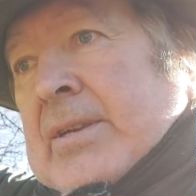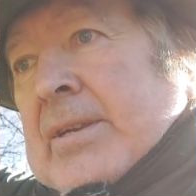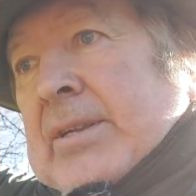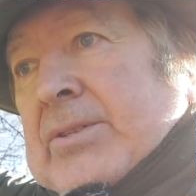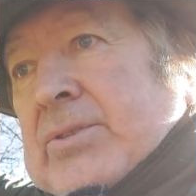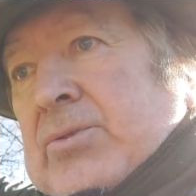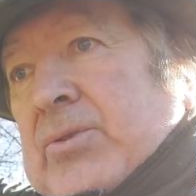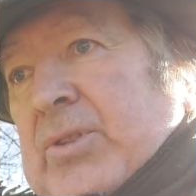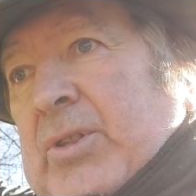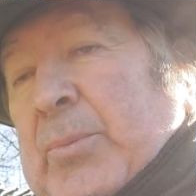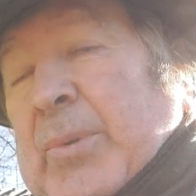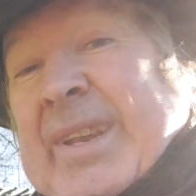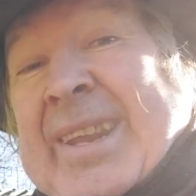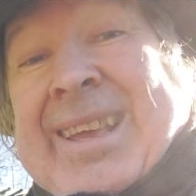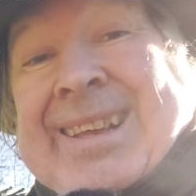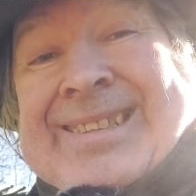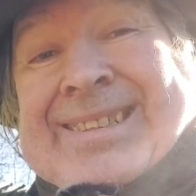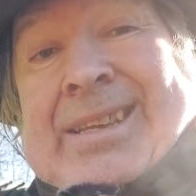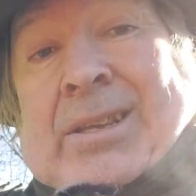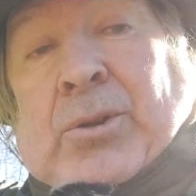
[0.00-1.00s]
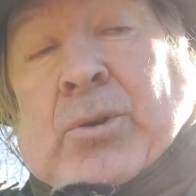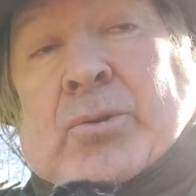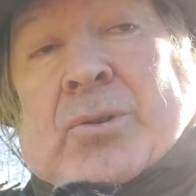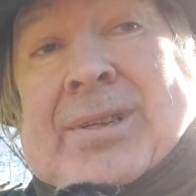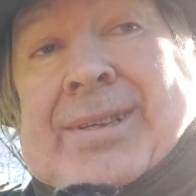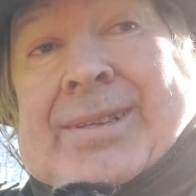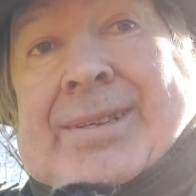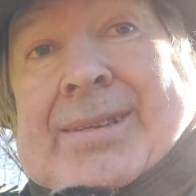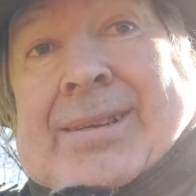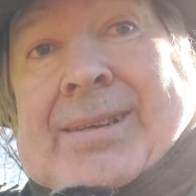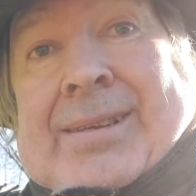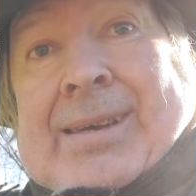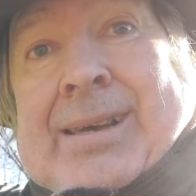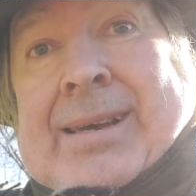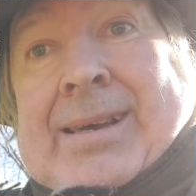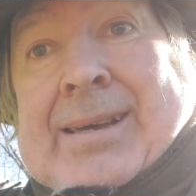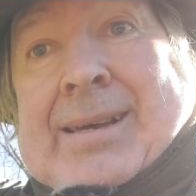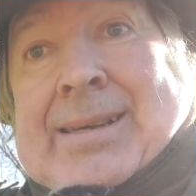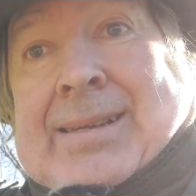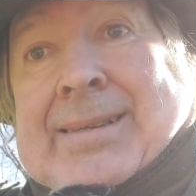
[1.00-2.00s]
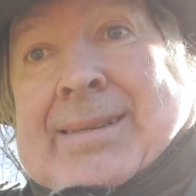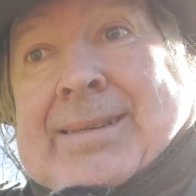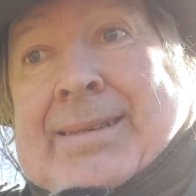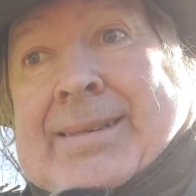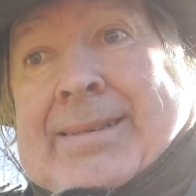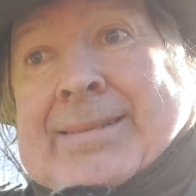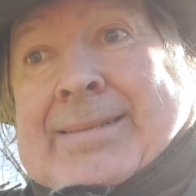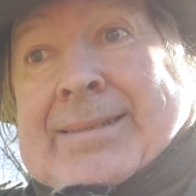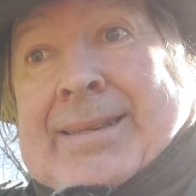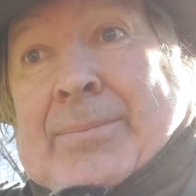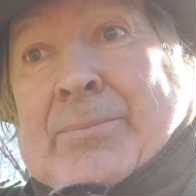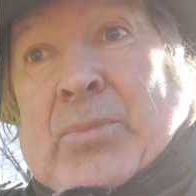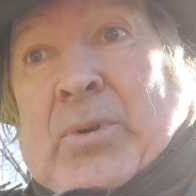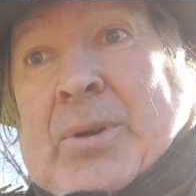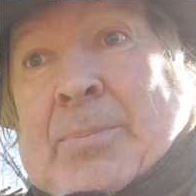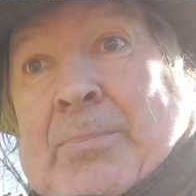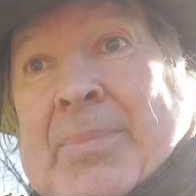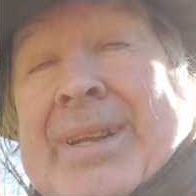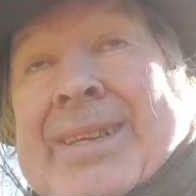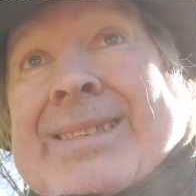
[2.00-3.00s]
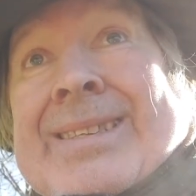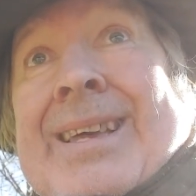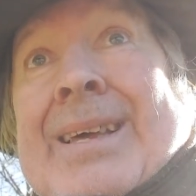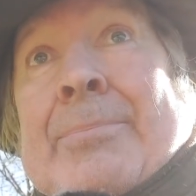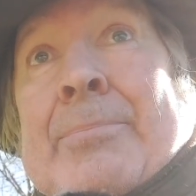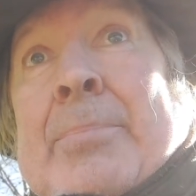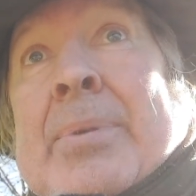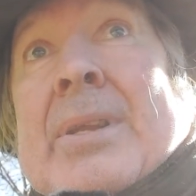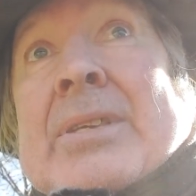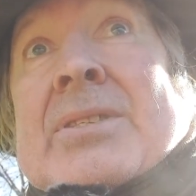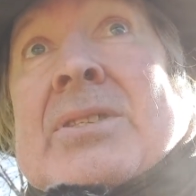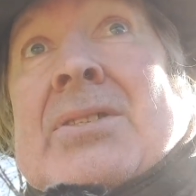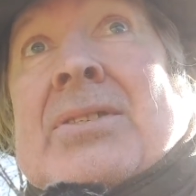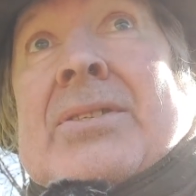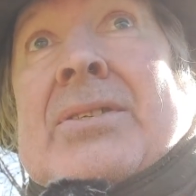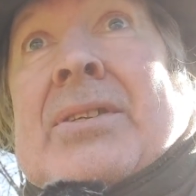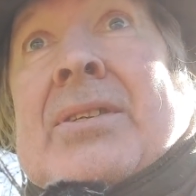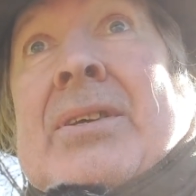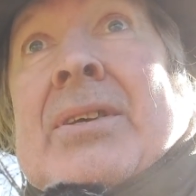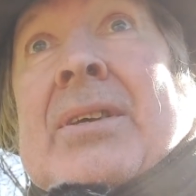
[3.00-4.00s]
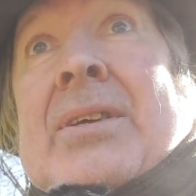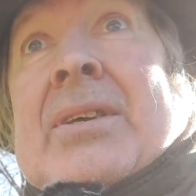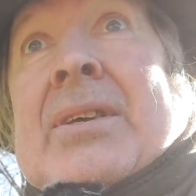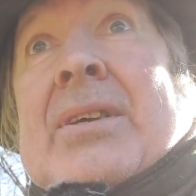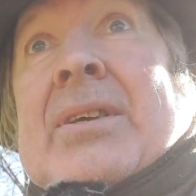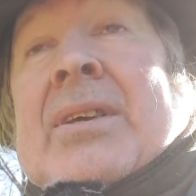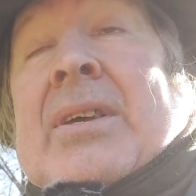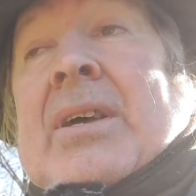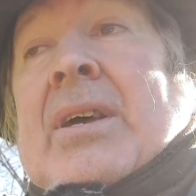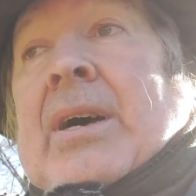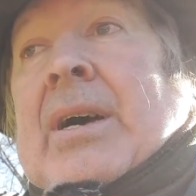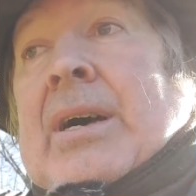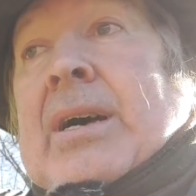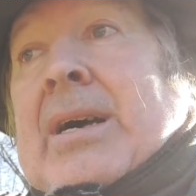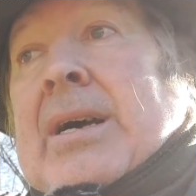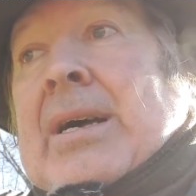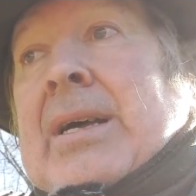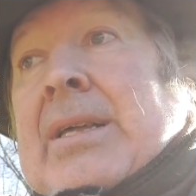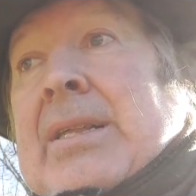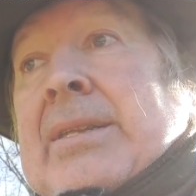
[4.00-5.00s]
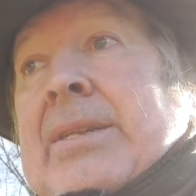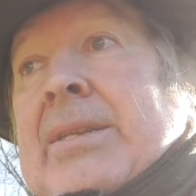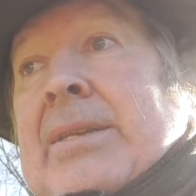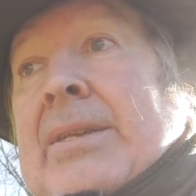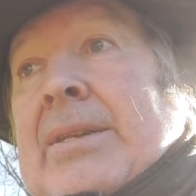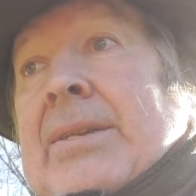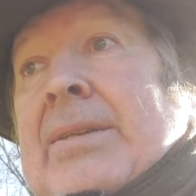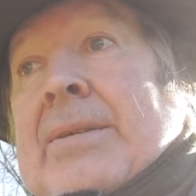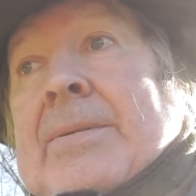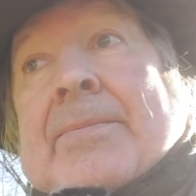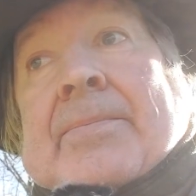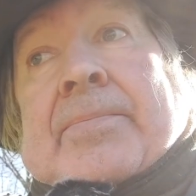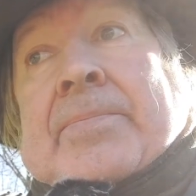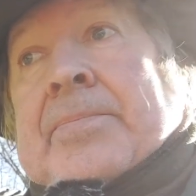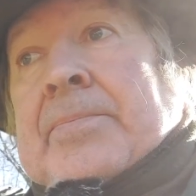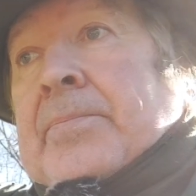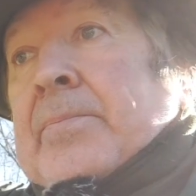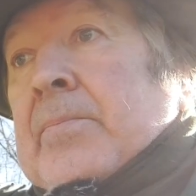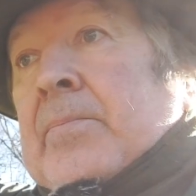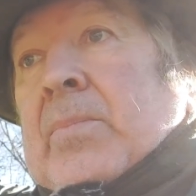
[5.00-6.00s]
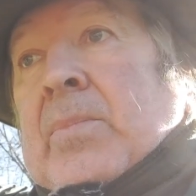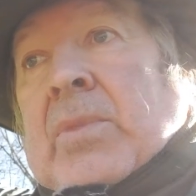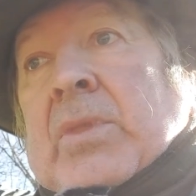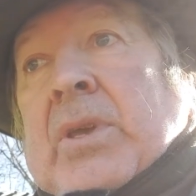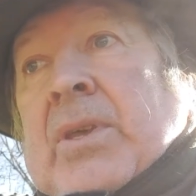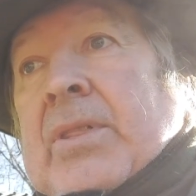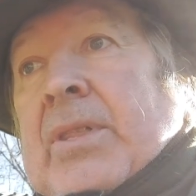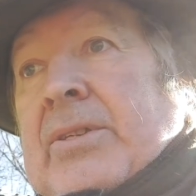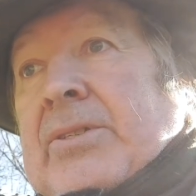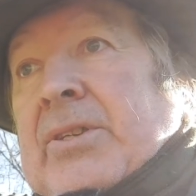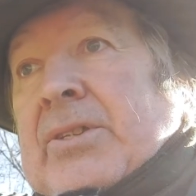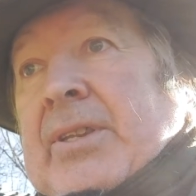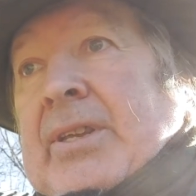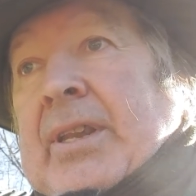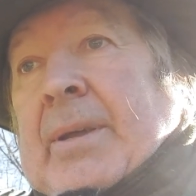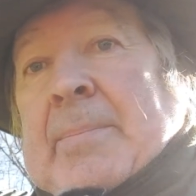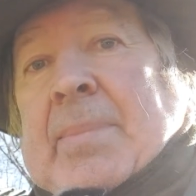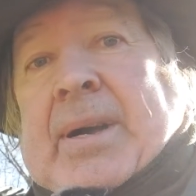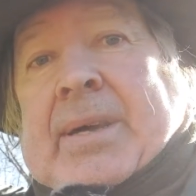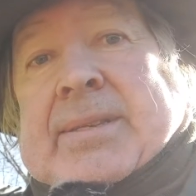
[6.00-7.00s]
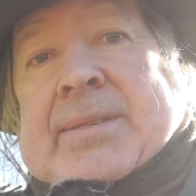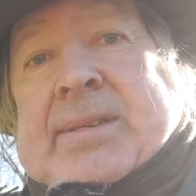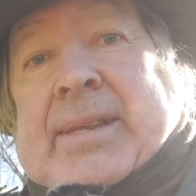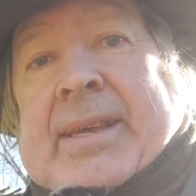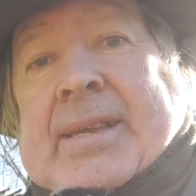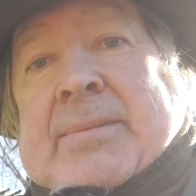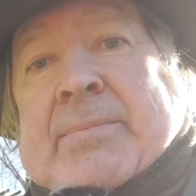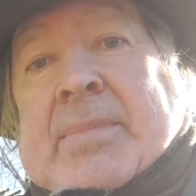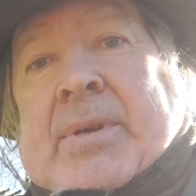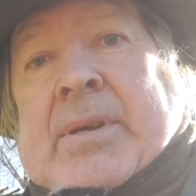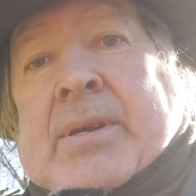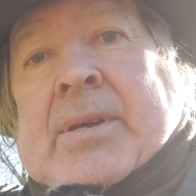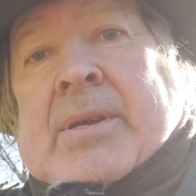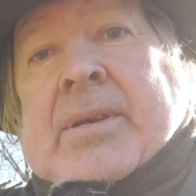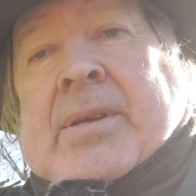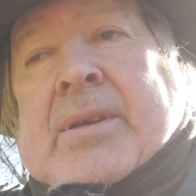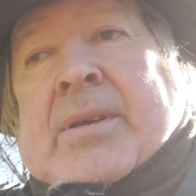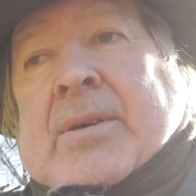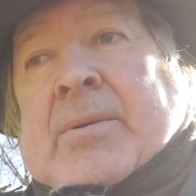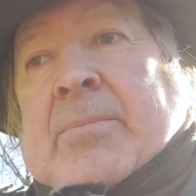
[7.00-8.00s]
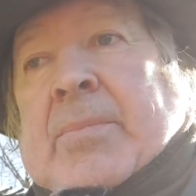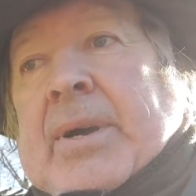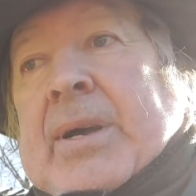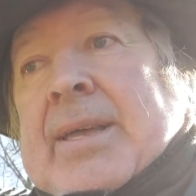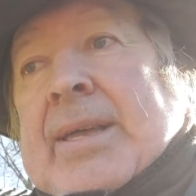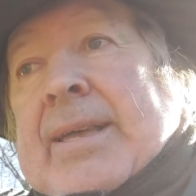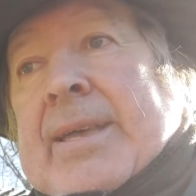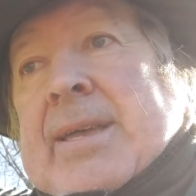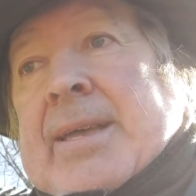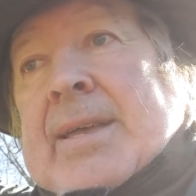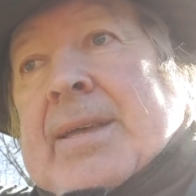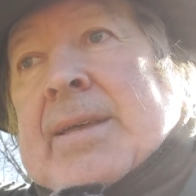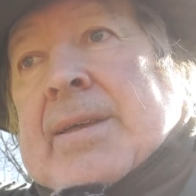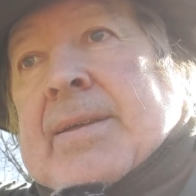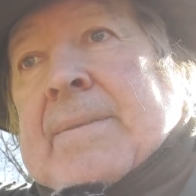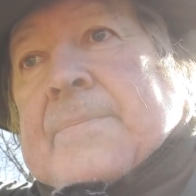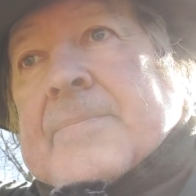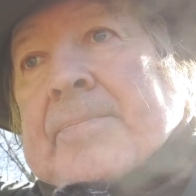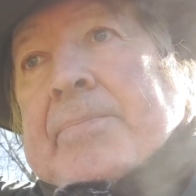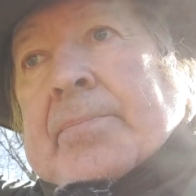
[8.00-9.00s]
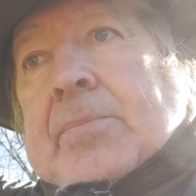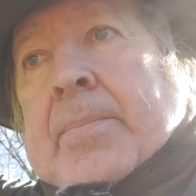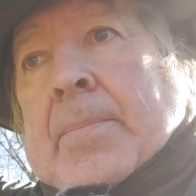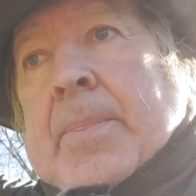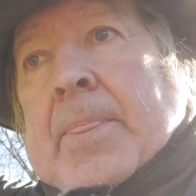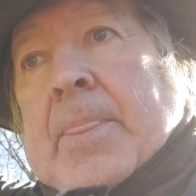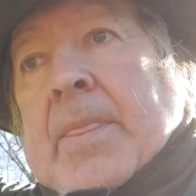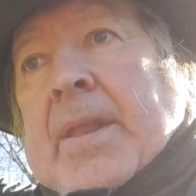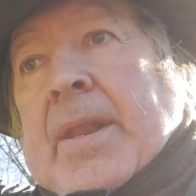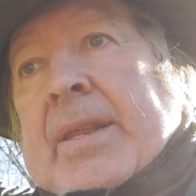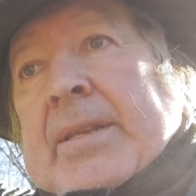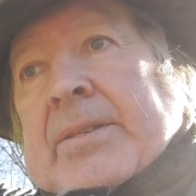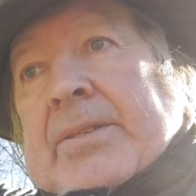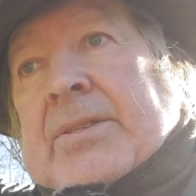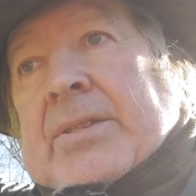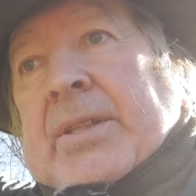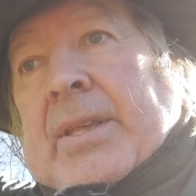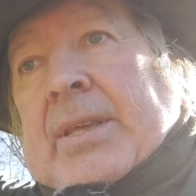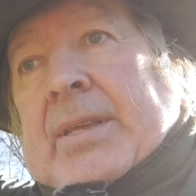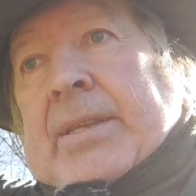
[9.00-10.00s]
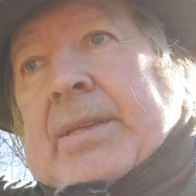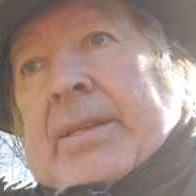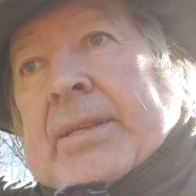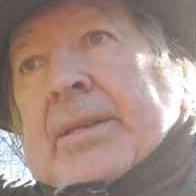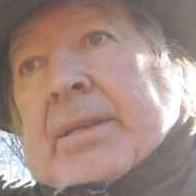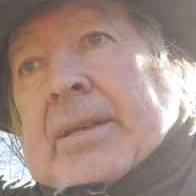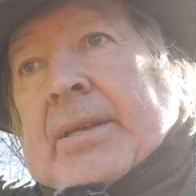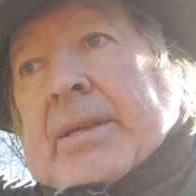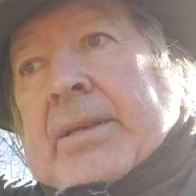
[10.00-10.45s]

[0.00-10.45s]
and so they were executed, and some were imprisoned, and they just had a bad time. But the next thing